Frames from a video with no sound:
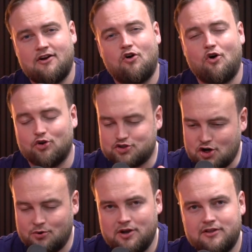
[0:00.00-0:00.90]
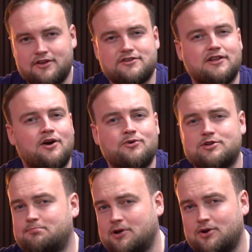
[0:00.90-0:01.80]
Also, there's loads
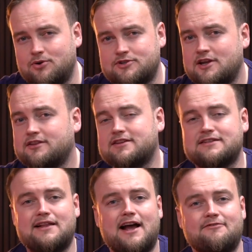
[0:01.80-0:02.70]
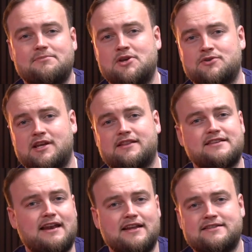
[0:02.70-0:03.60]
of booze, there's live music, there's
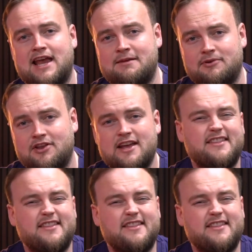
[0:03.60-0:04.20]
entertainment,